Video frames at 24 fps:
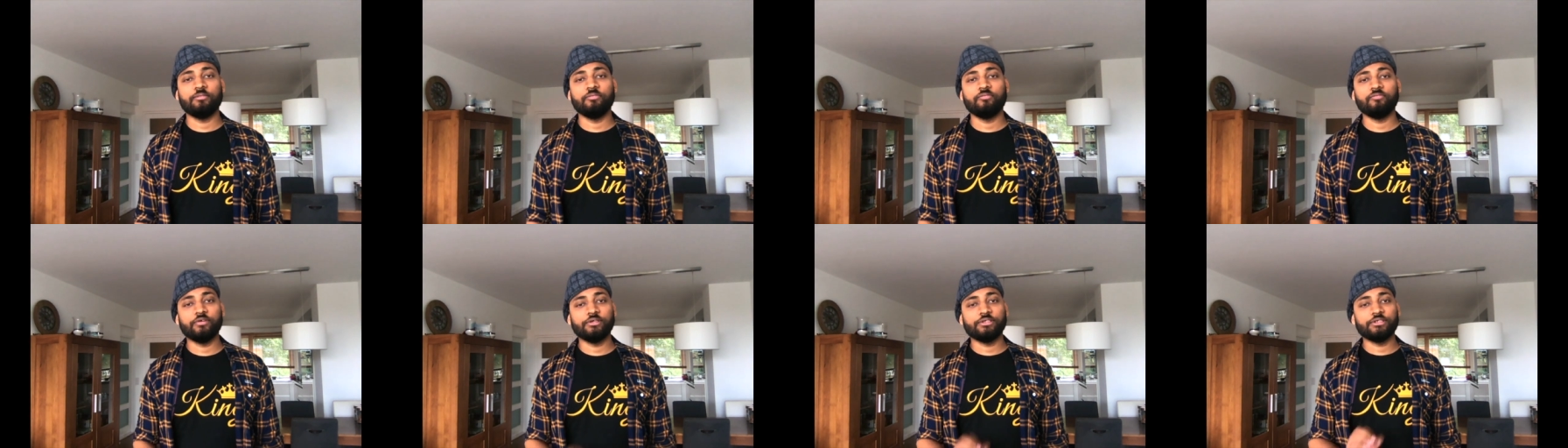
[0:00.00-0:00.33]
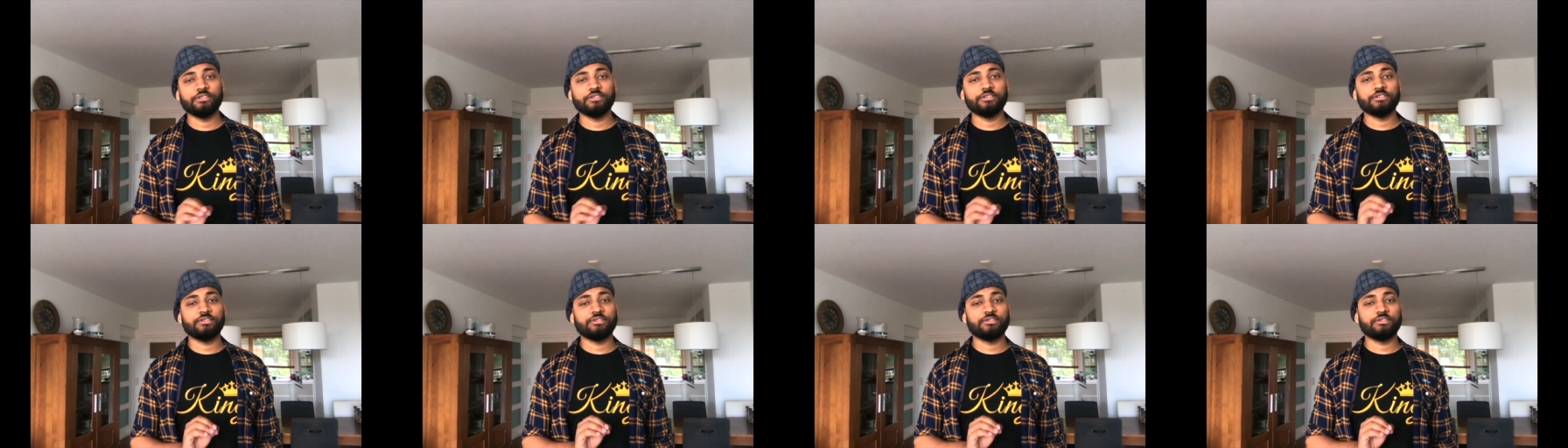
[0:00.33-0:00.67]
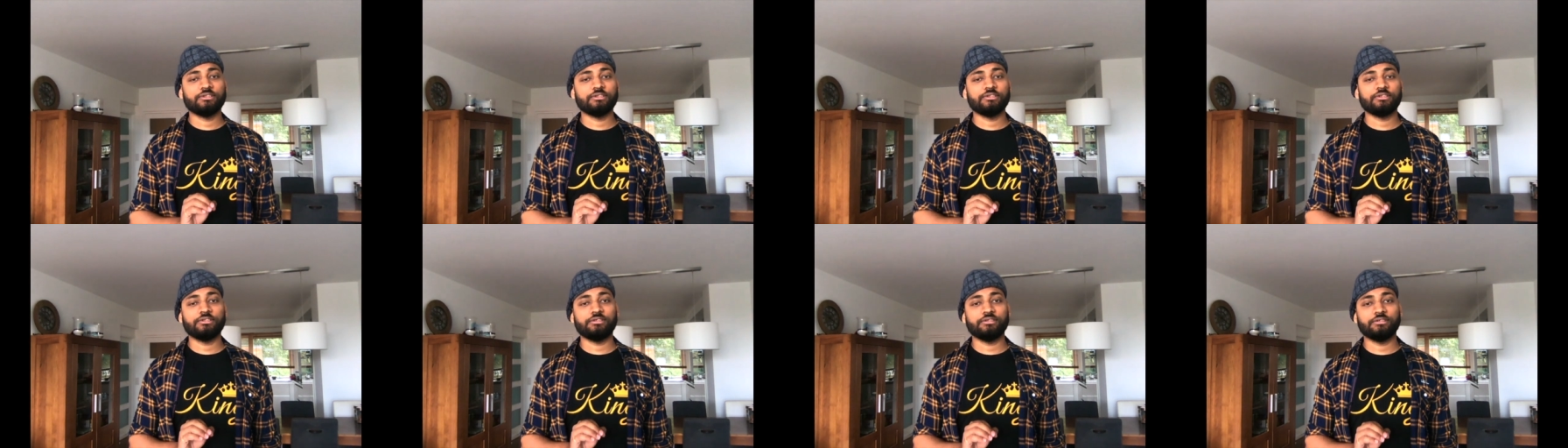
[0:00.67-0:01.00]
which
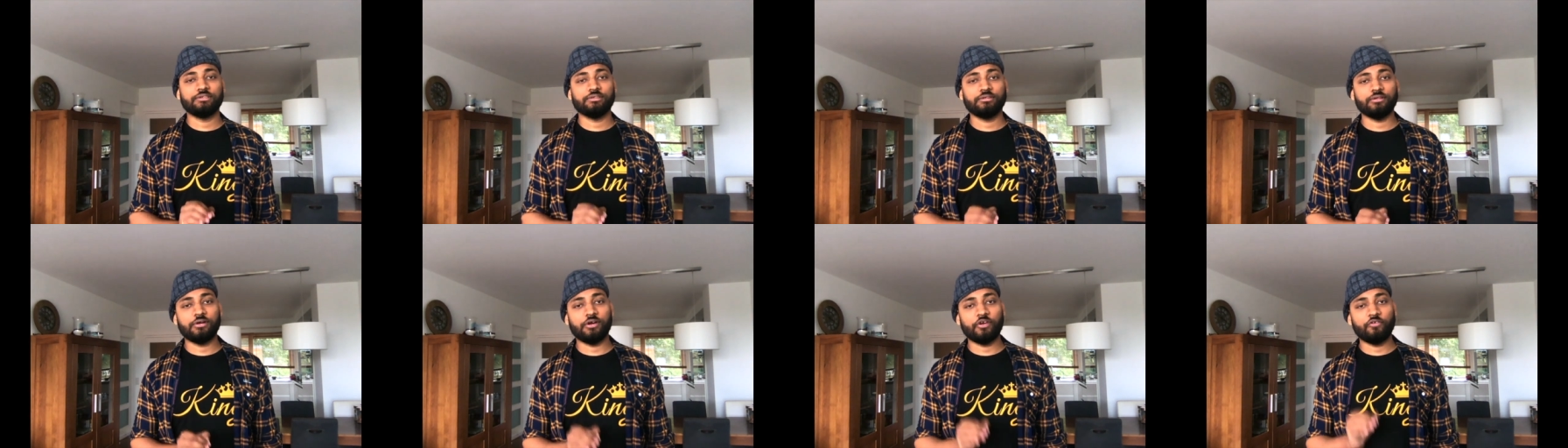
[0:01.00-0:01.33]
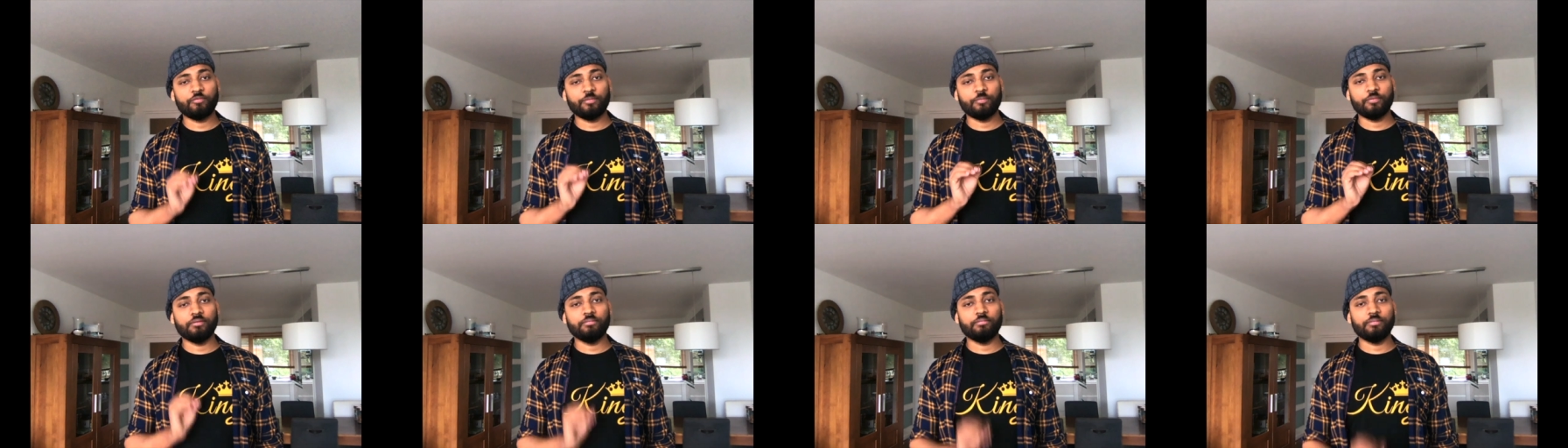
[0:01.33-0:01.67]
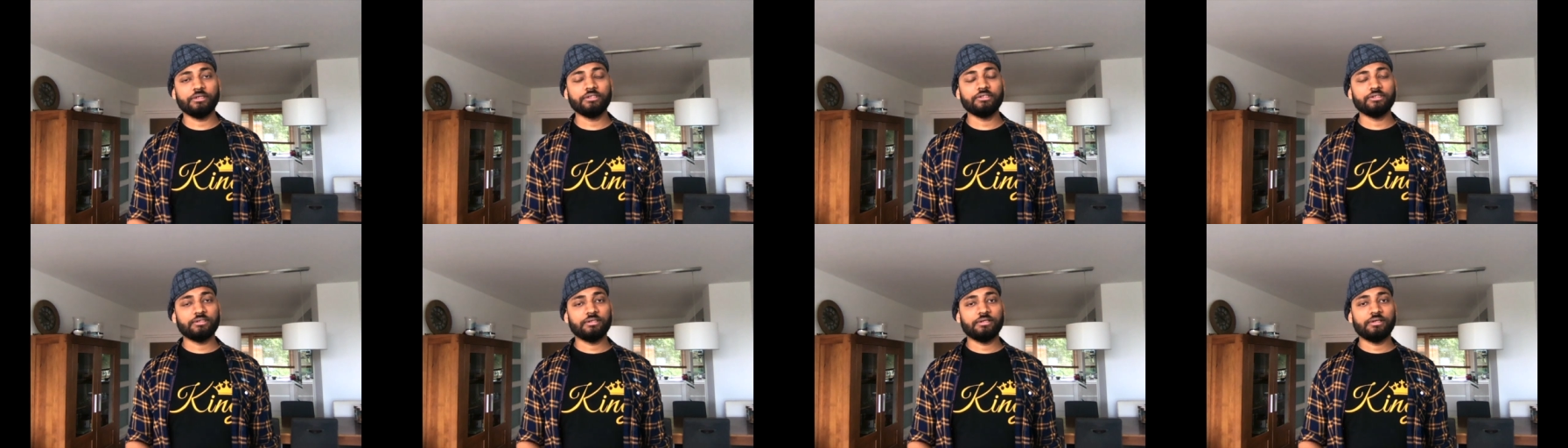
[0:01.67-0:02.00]
is a lot of people
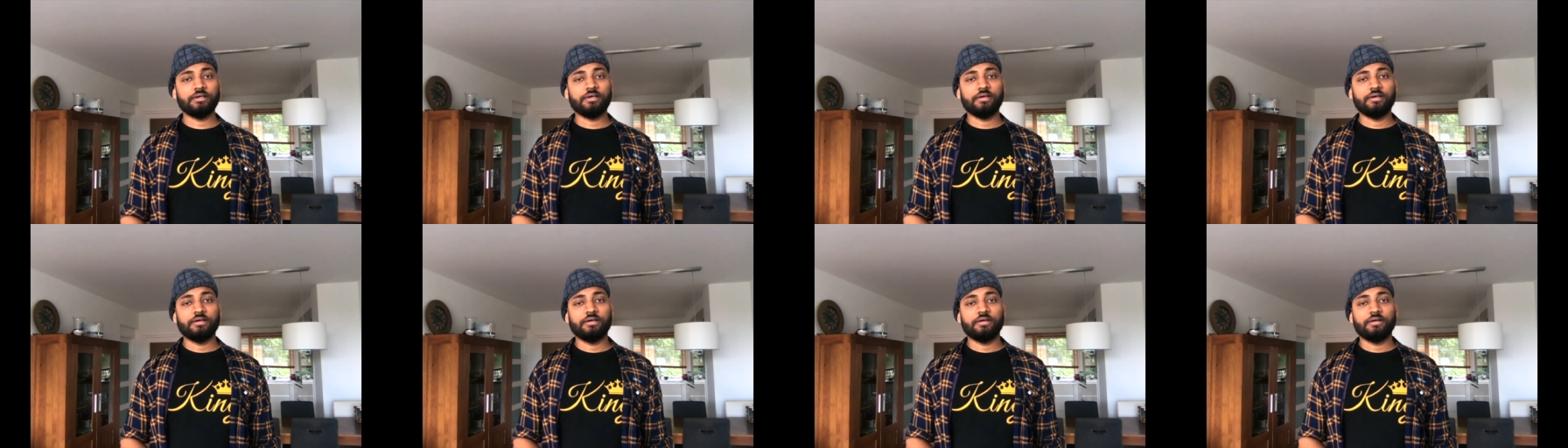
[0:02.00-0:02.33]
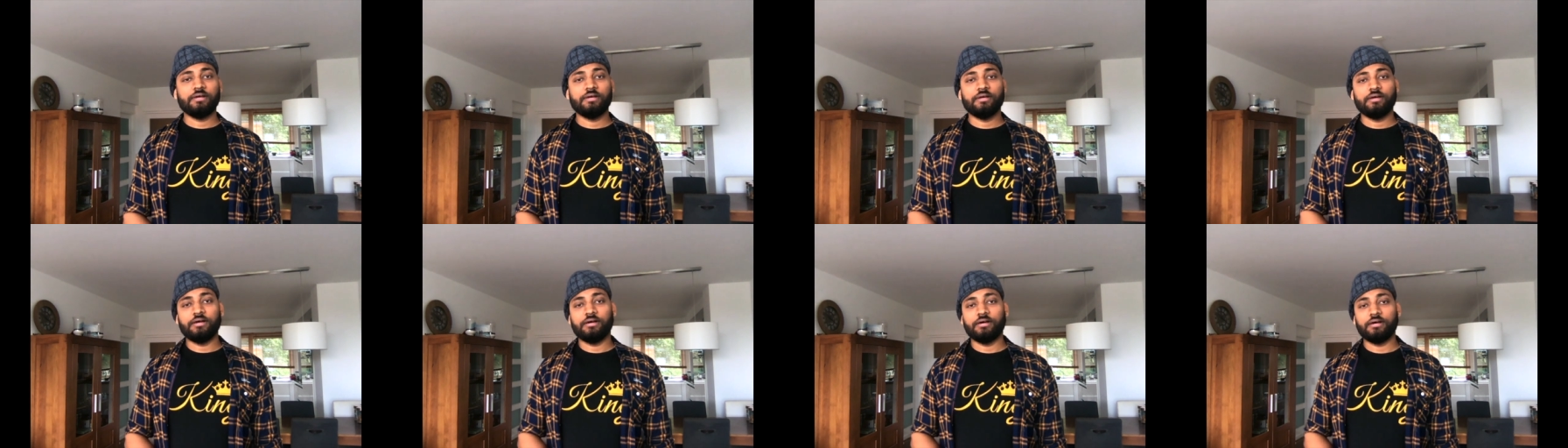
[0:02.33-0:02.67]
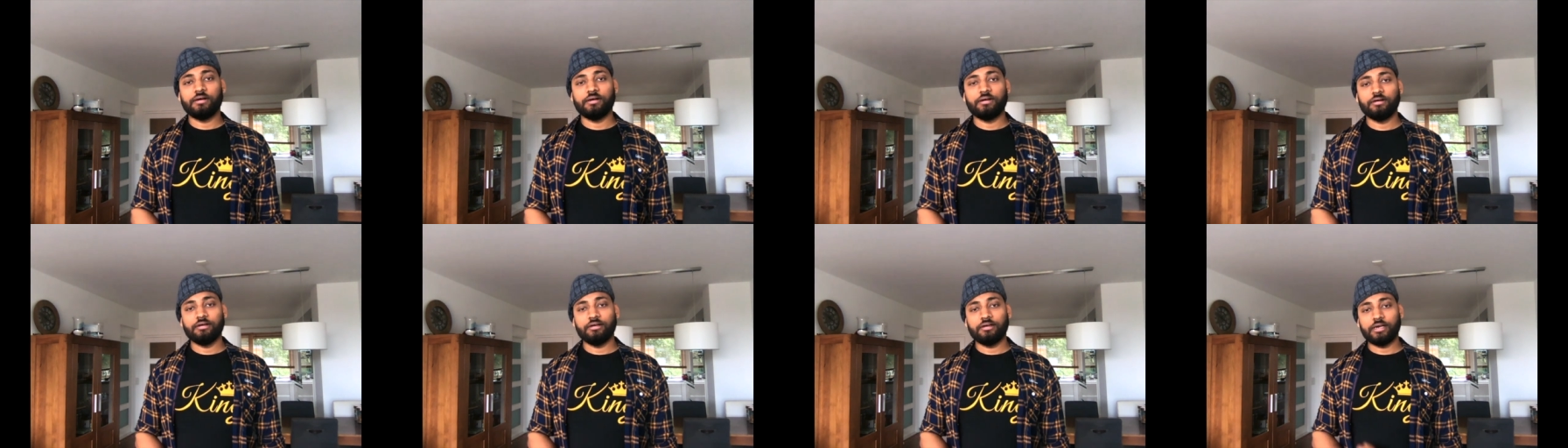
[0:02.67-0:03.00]
miss,
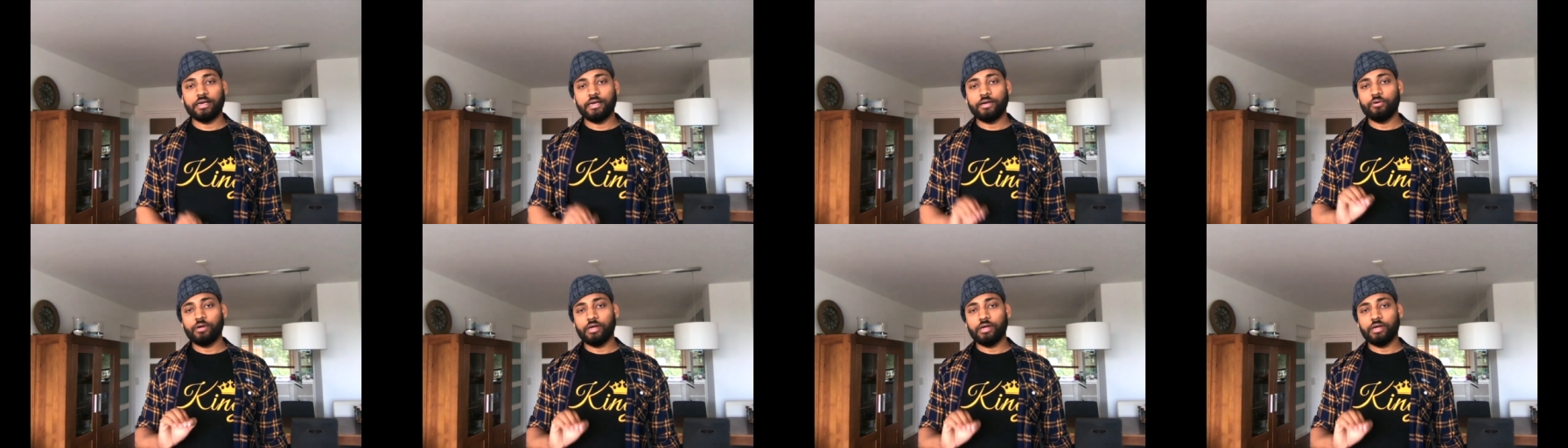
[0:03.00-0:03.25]
try to